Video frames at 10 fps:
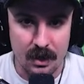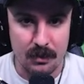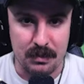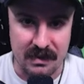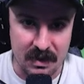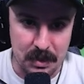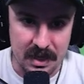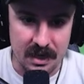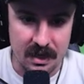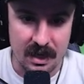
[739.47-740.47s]

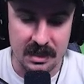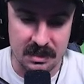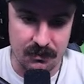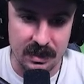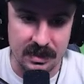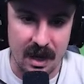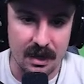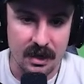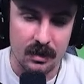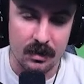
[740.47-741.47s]
PvP and stuff like that.
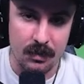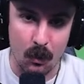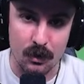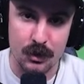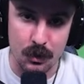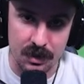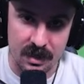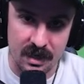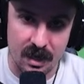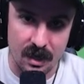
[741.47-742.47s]
But when you're doing
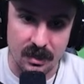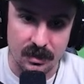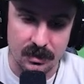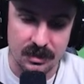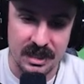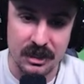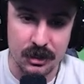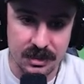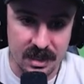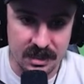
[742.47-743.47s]
the
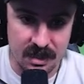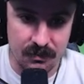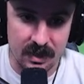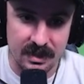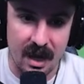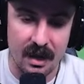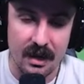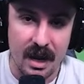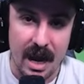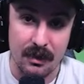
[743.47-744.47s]
sieges and stuff like that,
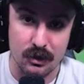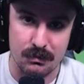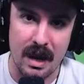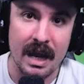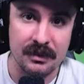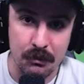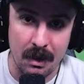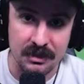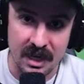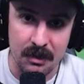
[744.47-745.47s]
and there's massive
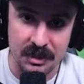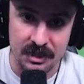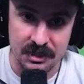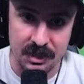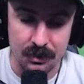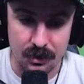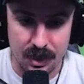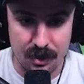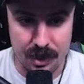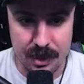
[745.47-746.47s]
amounts of enemies in a singular
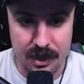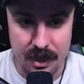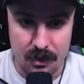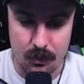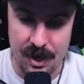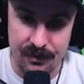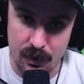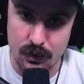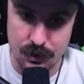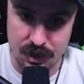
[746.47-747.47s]
area, Rain of
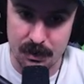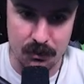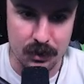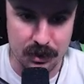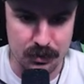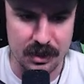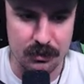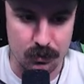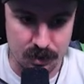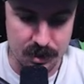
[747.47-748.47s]
Arrows is going to be
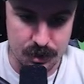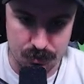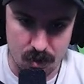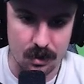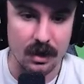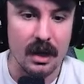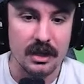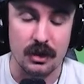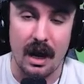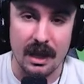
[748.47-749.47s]
really strong.
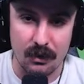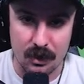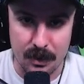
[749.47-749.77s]
So I highly recommend you